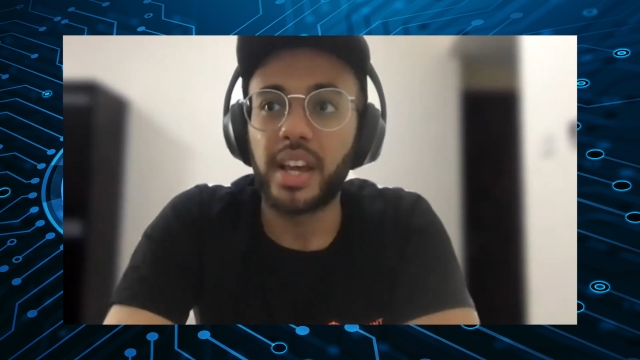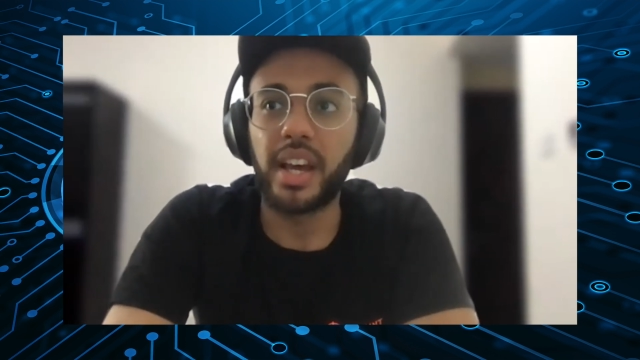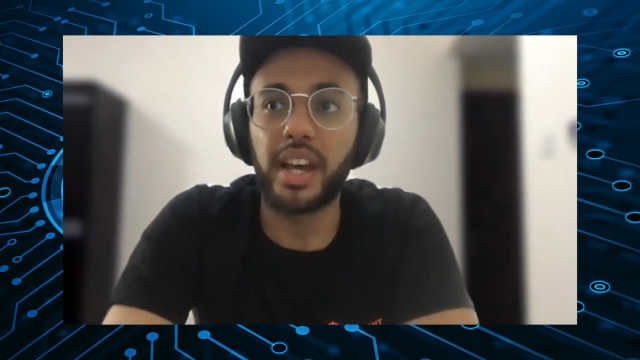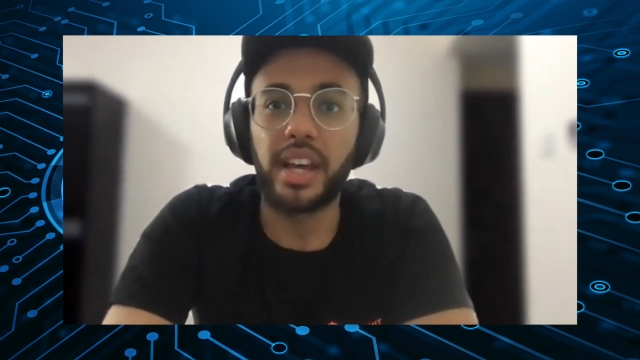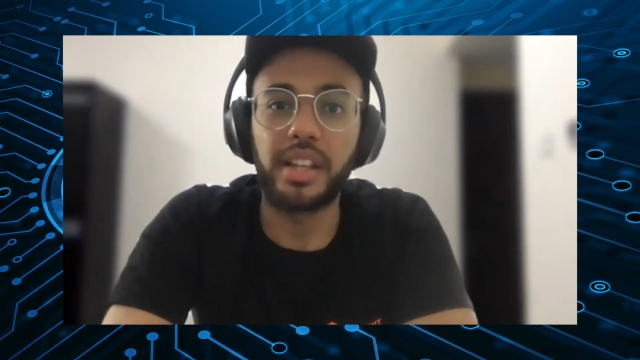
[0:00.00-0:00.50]

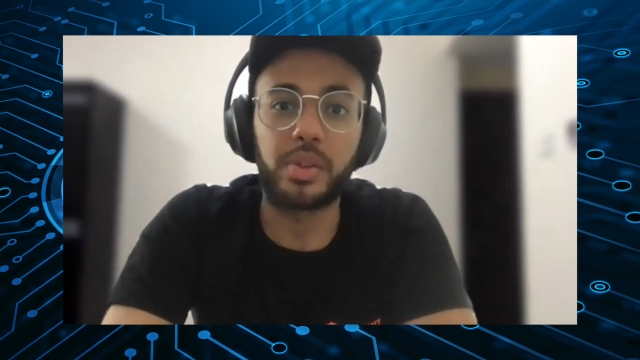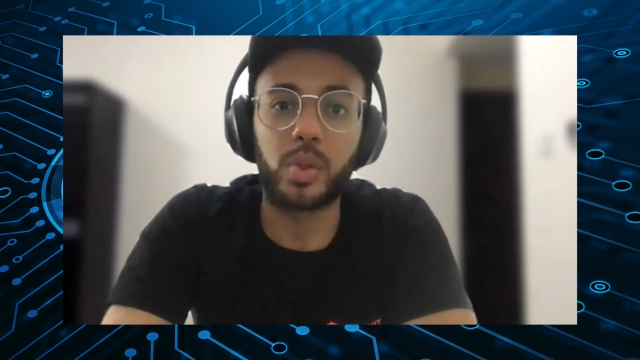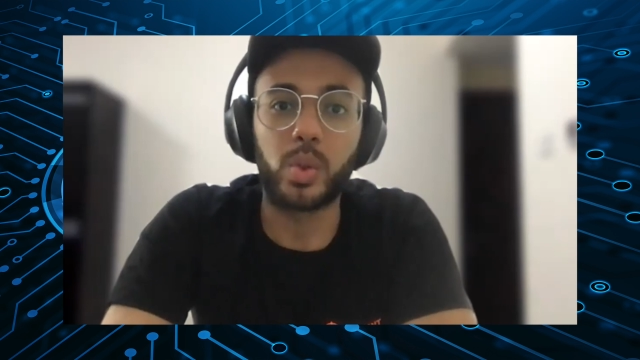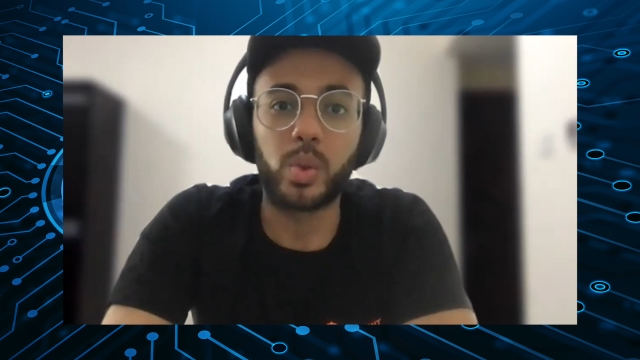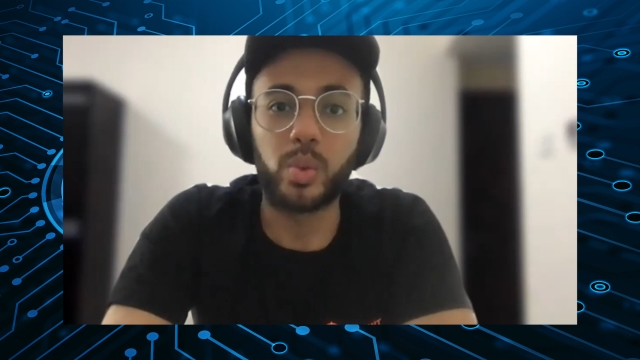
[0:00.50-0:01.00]
and
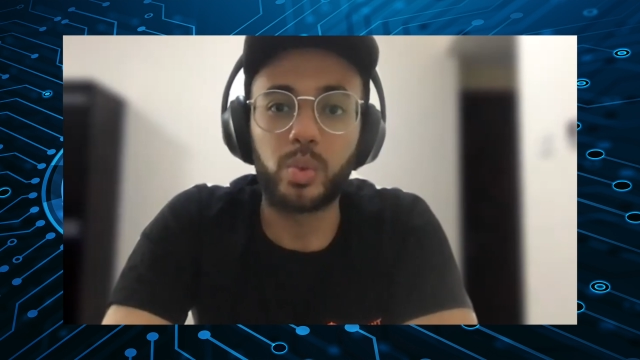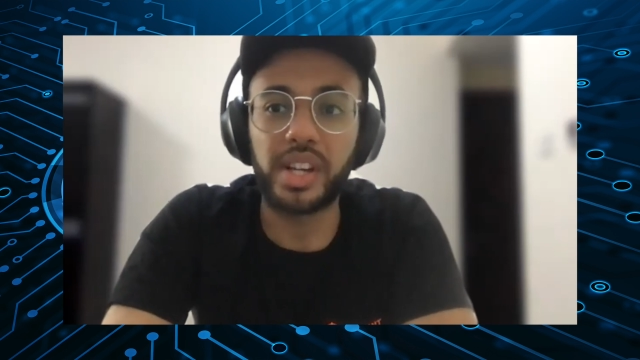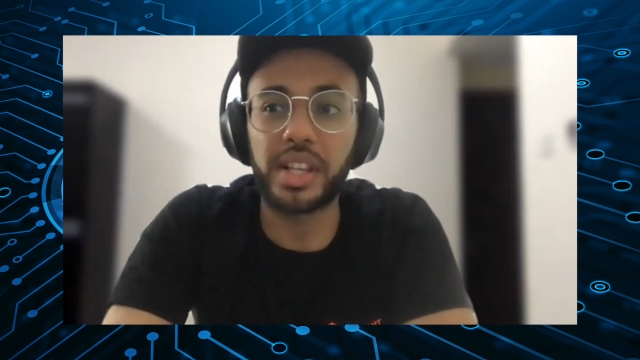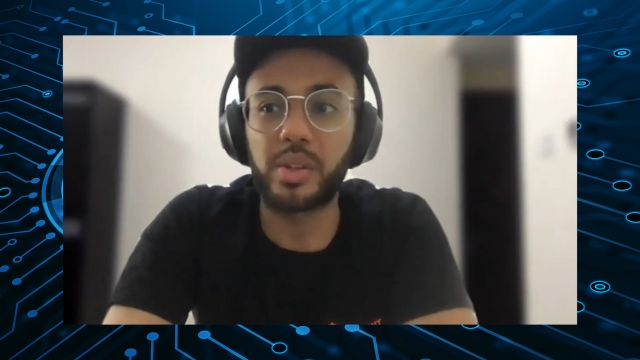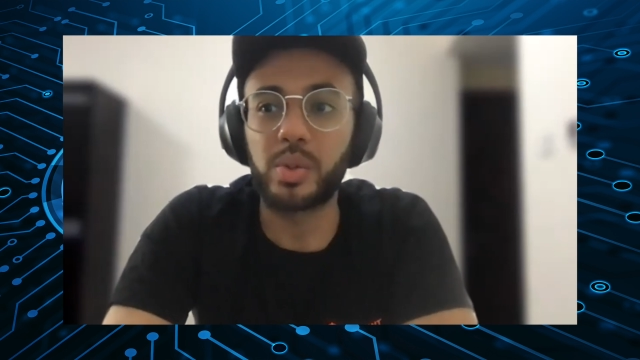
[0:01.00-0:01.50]
to
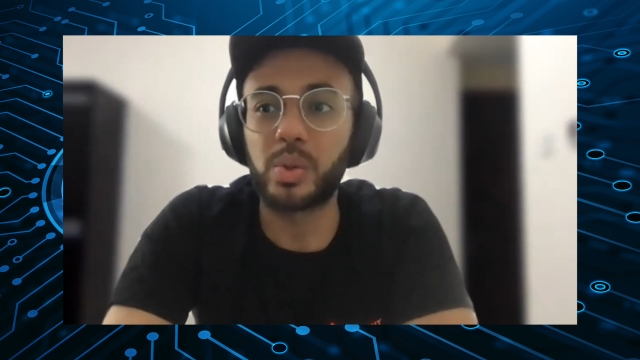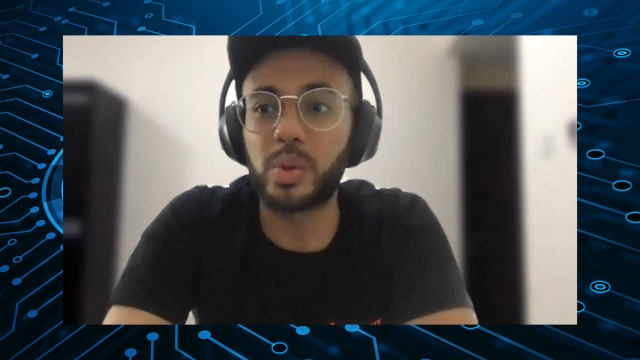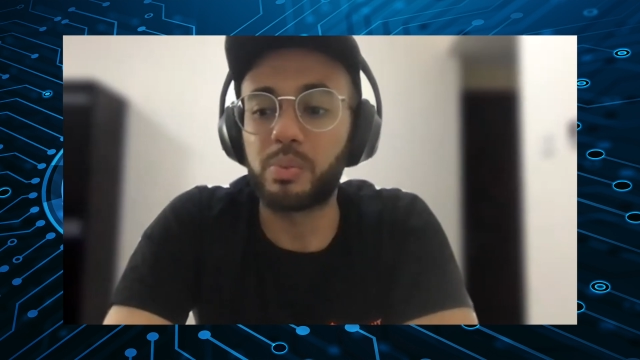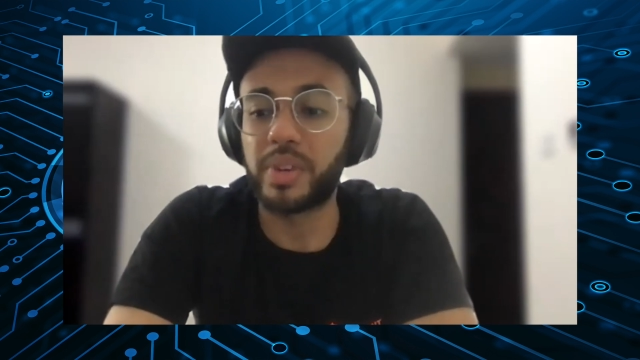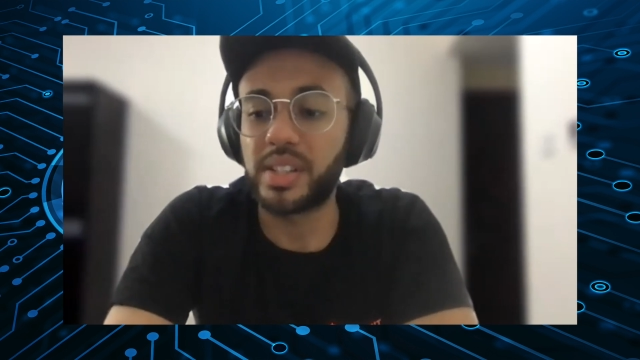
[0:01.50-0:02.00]
ways
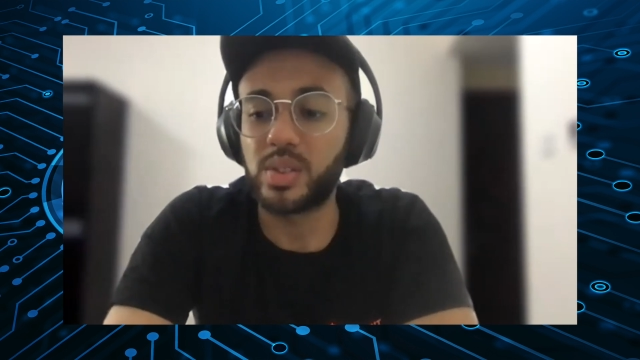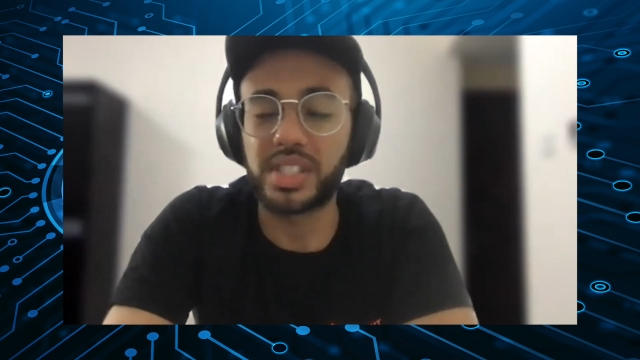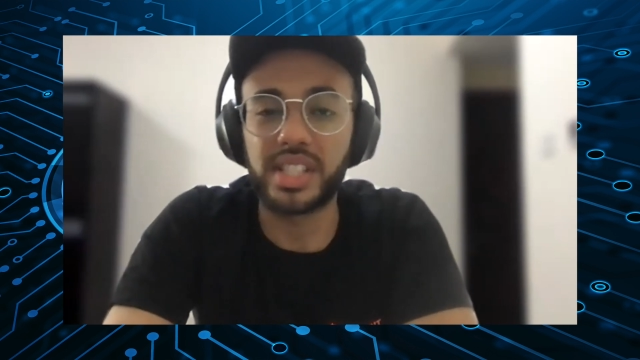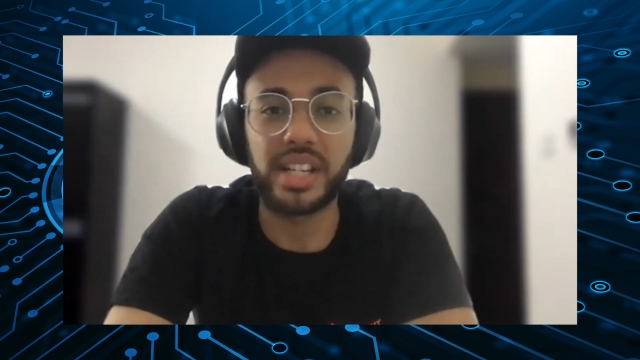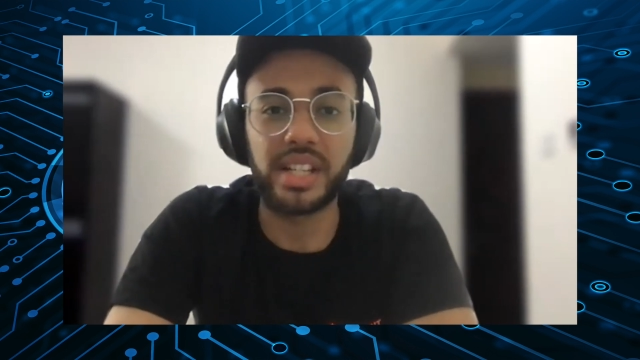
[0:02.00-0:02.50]
to
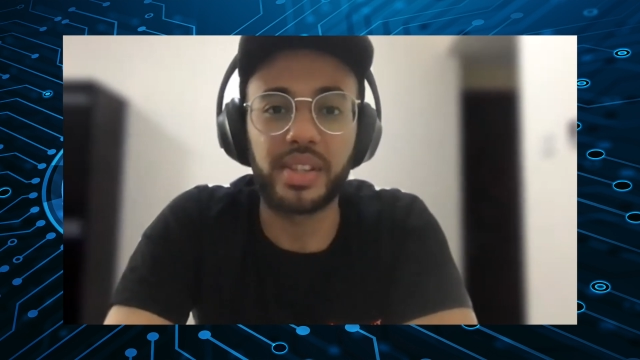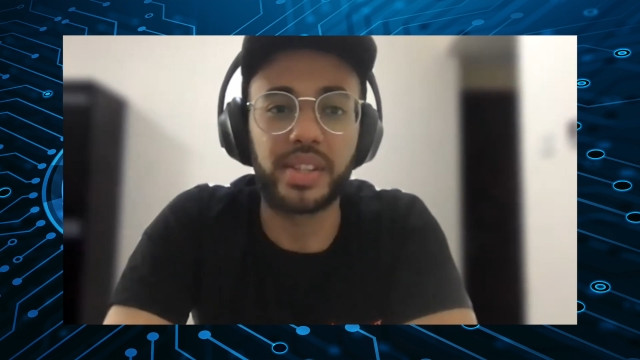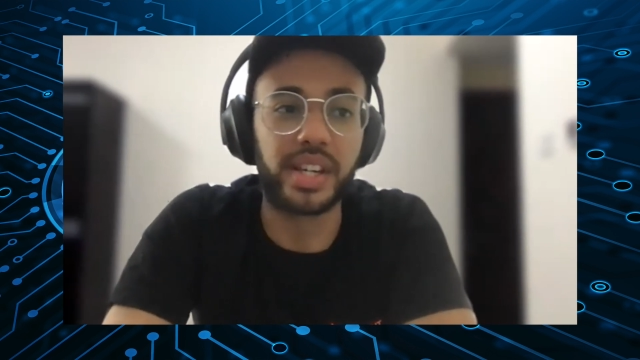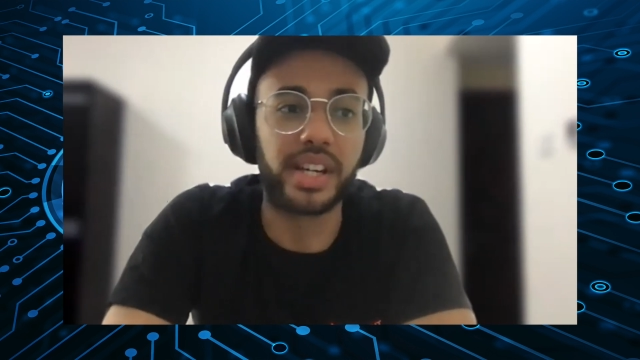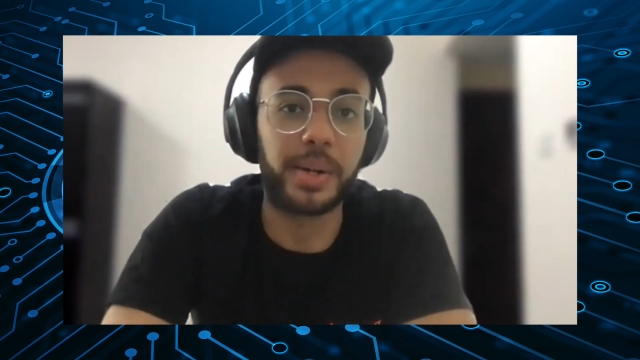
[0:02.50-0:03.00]

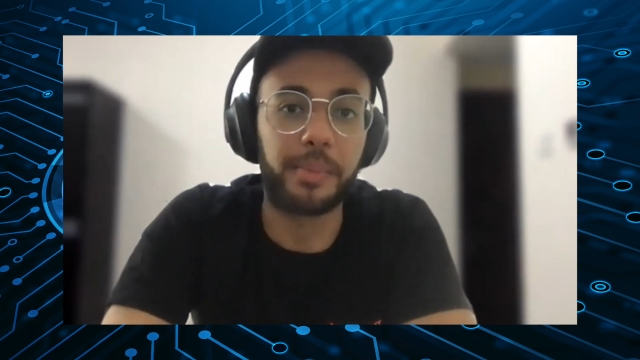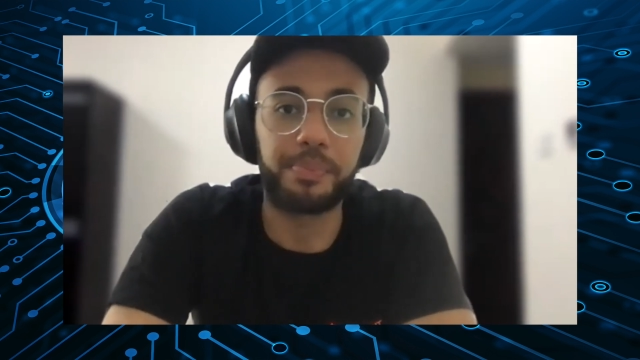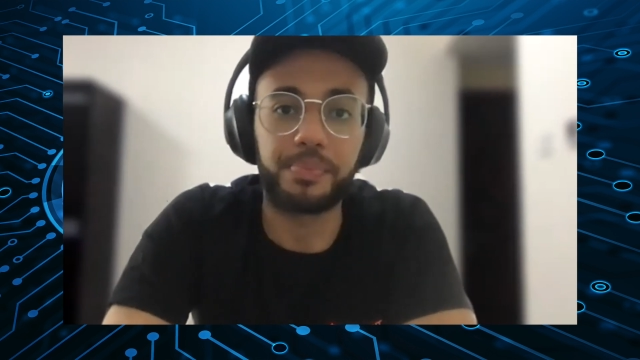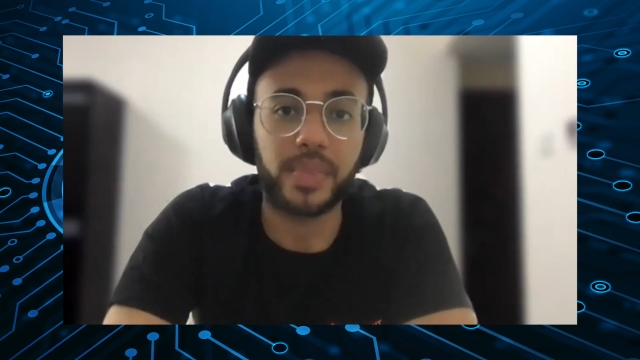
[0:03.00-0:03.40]
understand the